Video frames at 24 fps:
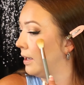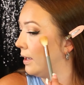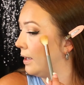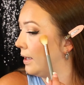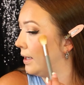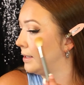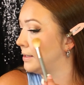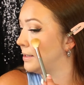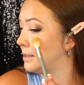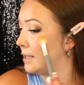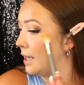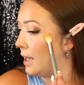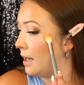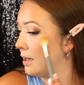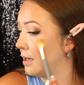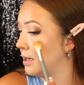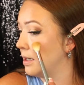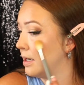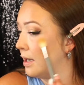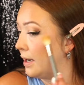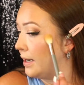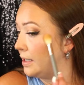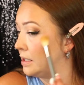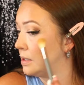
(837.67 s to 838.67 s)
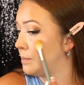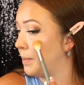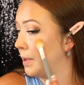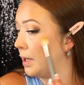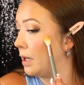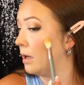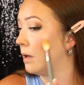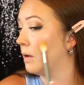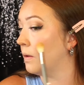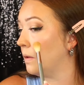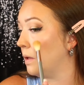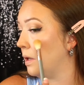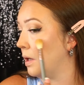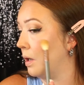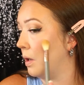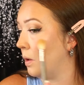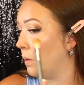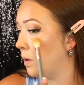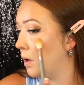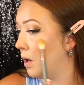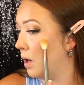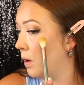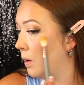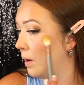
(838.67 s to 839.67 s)
It's that nice bit of
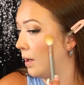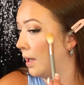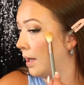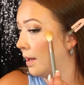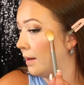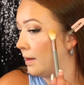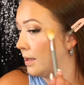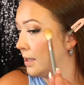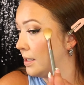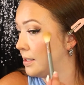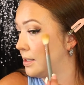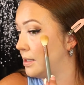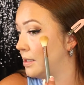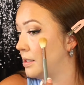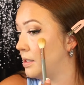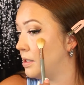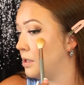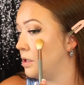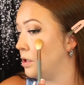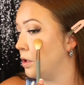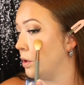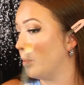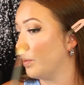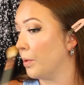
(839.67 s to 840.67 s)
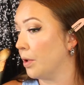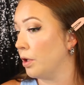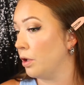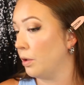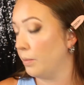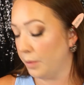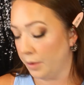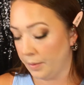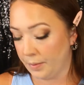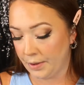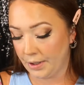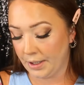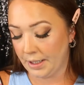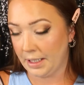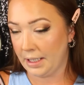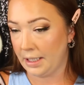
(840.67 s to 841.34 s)
glow. Oh yeah, this is super duper pretty.